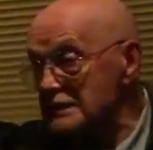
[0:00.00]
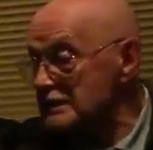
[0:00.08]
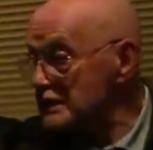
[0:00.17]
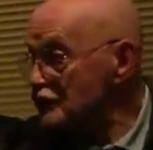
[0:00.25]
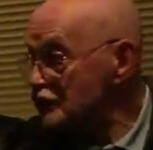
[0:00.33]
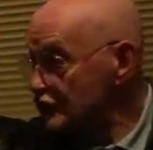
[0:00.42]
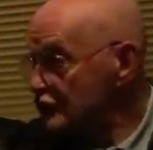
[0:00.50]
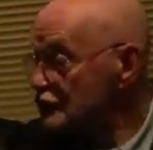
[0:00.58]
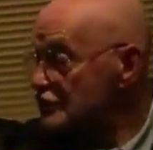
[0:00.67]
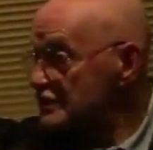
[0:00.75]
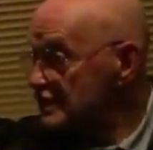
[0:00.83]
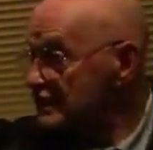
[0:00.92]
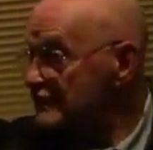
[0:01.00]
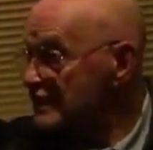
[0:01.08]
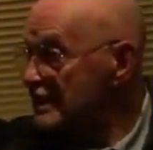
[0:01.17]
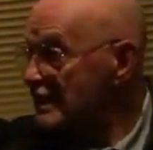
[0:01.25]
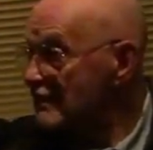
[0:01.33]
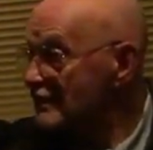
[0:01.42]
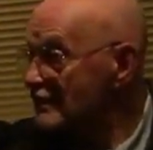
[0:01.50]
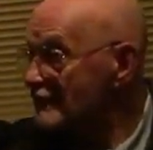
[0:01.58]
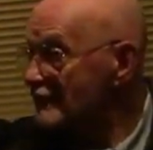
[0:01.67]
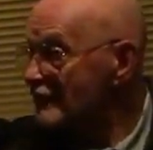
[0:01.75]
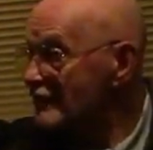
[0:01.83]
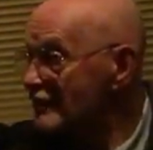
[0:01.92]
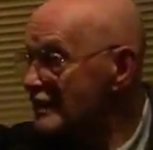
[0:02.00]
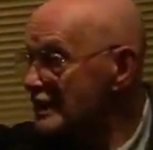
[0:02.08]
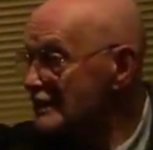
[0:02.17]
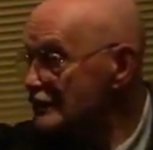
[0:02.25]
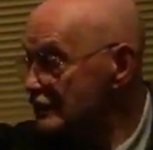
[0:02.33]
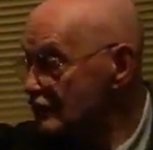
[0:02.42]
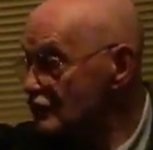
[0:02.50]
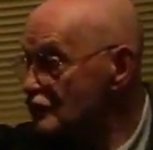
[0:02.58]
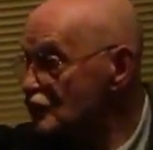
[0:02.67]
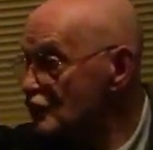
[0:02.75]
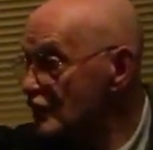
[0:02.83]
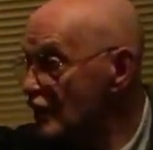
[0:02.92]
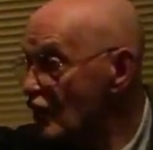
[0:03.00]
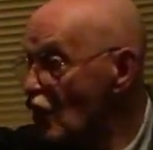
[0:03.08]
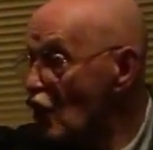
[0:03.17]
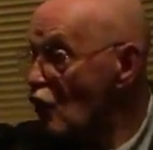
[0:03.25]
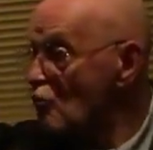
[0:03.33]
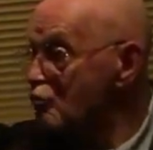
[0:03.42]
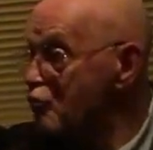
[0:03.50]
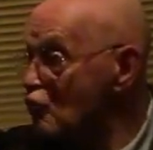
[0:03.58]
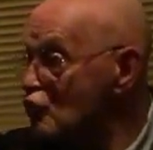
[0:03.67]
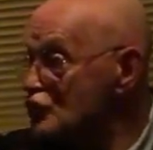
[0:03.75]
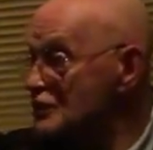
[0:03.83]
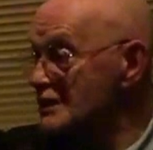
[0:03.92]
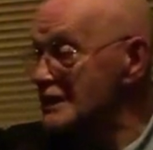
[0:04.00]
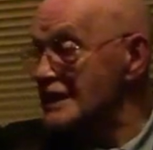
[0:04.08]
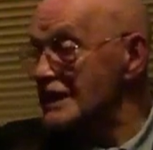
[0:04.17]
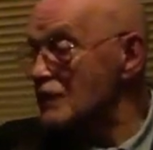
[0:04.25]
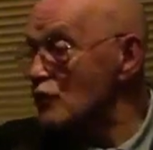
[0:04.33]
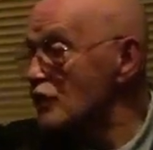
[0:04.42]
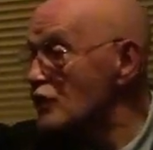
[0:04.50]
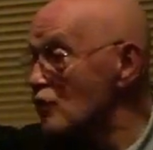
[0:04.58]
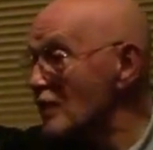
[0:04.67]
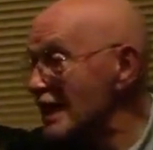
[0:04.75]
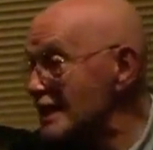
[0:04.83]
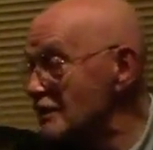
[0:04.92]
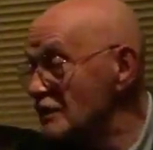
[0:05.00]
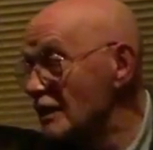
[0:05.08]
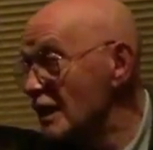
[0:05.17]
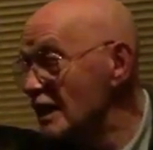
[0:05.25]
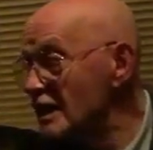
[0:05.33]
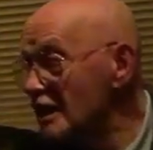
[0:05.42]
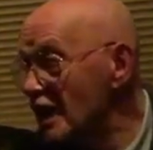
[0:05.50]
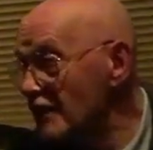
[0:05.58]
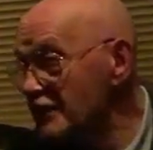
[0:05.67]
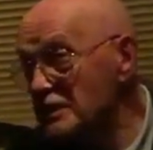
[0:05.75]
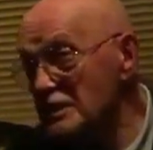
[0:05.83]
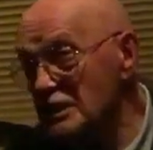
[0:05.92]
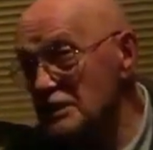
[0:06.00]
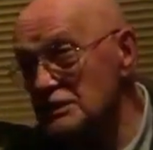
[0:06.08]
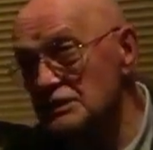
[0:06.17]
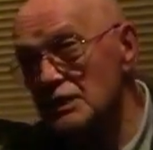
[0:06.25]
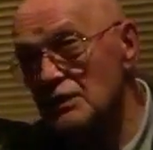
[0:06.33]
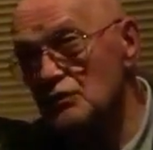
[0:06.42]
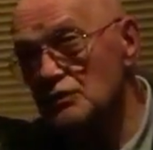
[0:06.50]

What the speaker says: they'd introduced TV into the country, but it only ran, I think it